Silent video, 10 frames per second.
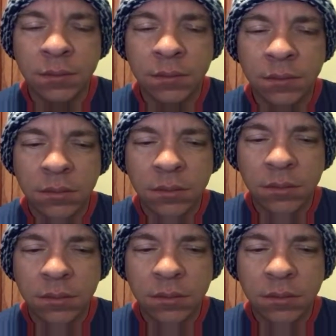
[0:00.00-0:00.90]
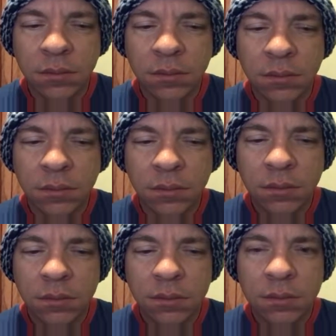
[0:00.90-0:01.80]

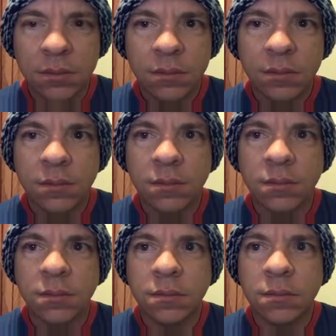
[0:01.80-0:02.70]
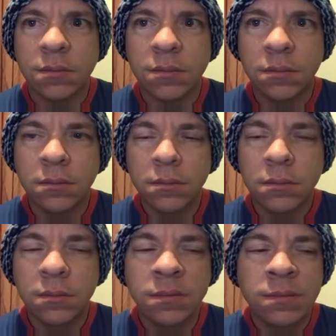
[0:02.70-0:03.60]

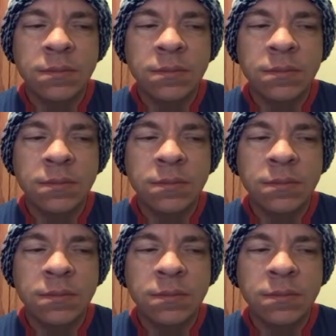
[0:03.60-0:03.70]
No one is speaking in this clip.